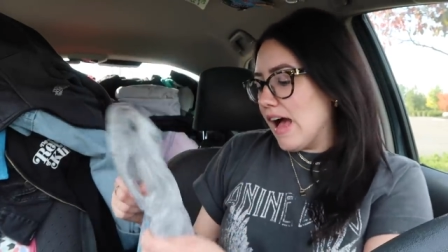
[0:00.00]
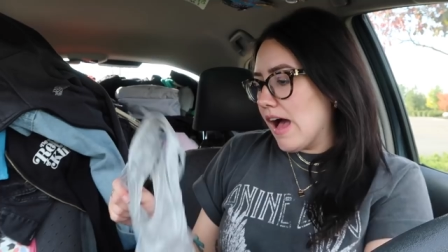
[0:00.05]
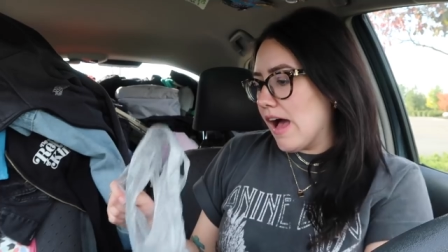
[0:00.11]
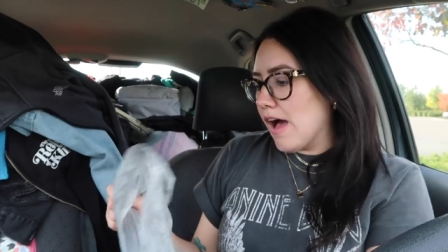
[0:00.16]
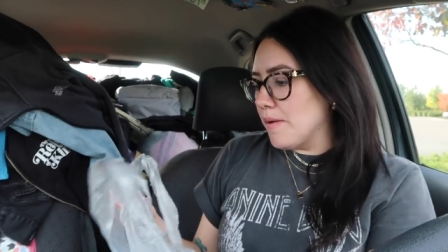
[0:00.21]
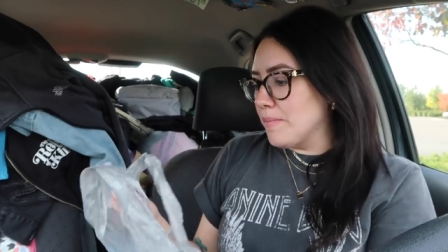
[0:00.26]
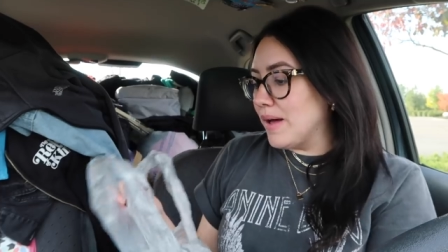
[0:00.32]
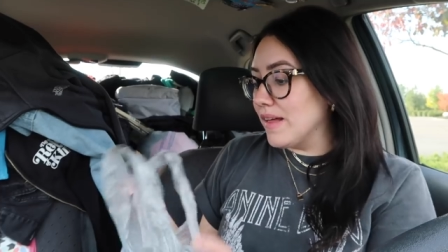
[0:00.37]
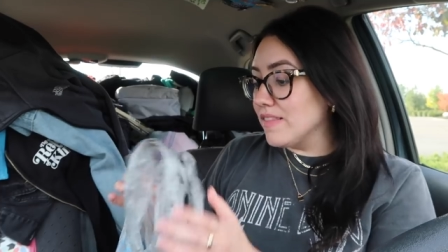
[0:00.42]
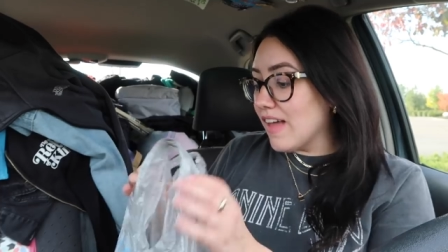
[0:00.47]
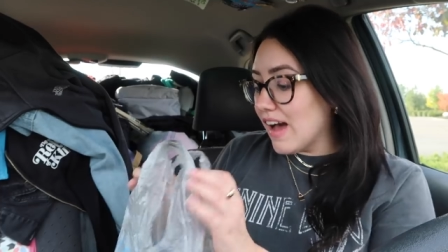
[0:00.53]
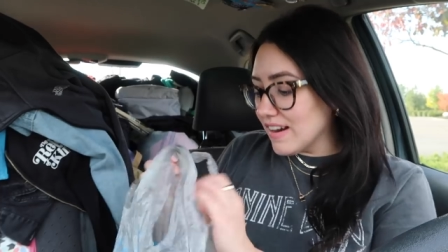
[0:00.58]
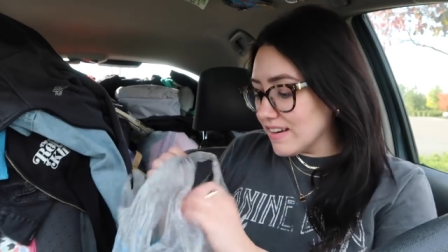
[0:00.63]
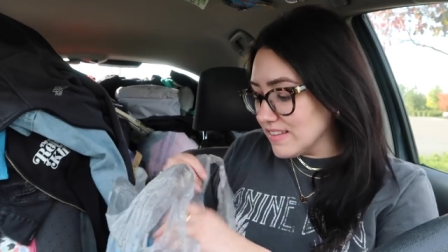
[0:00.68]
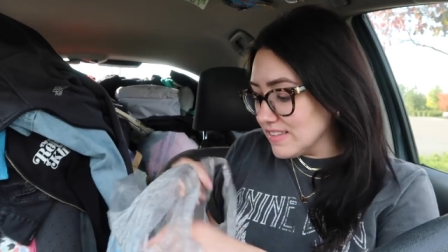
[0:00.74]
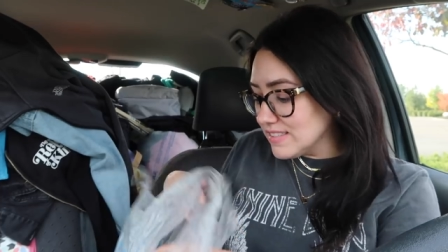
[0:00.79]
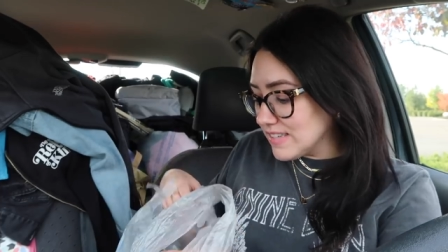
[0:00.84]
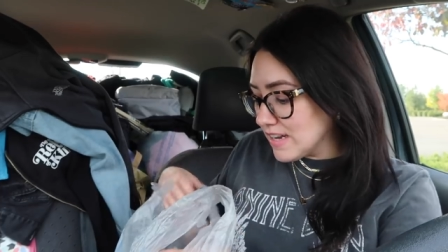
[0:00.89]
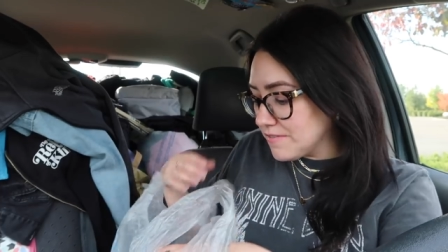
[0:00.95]
A lot
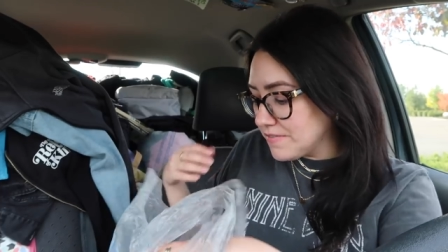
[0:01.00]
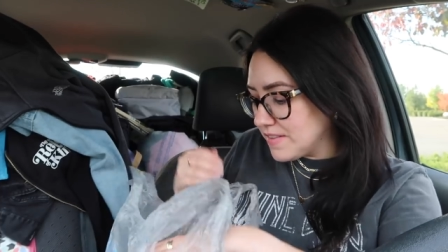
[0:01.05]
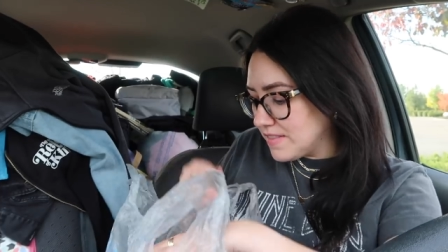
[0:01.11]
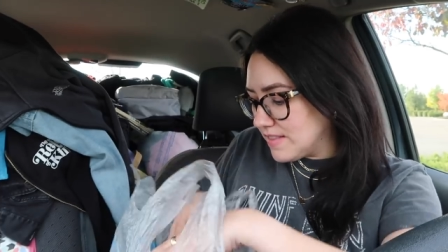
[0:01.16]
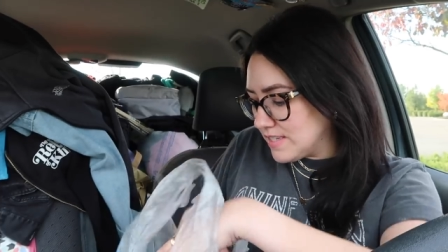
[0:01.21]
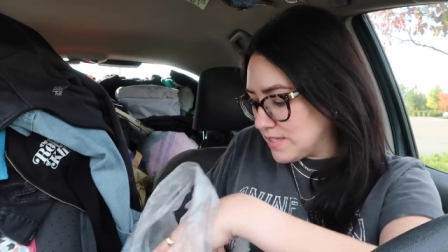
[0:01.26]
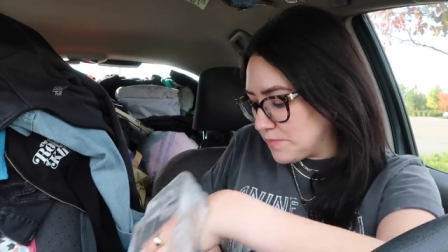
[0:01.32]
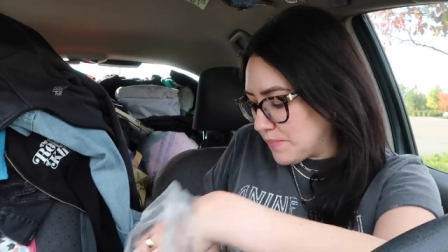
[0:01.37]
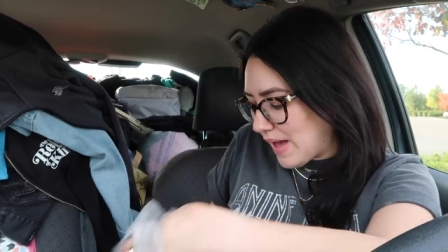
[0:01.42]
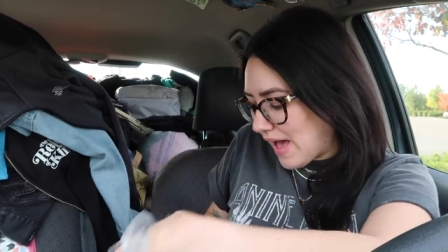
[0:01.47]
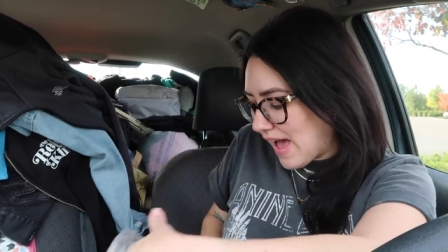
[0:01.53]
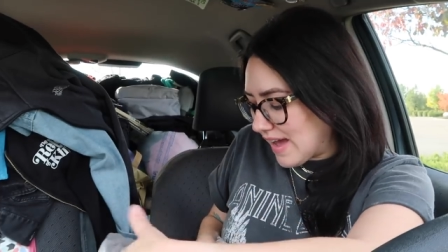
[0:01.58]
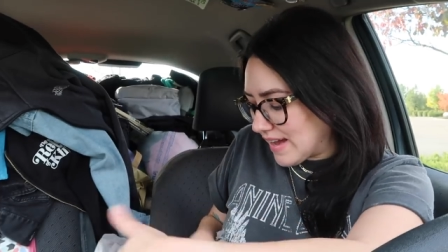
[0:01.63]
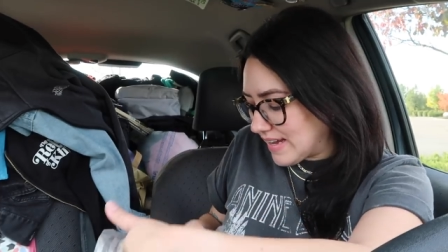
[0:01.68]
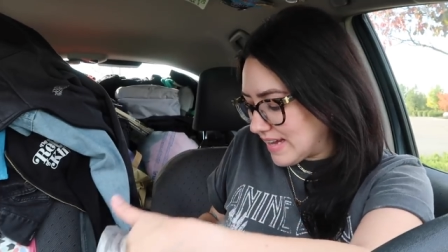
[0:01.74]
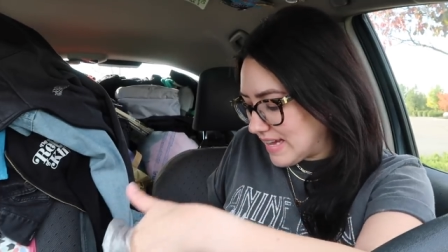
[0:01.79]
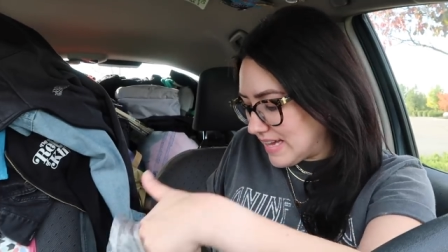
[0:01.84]
of the stuff in this bag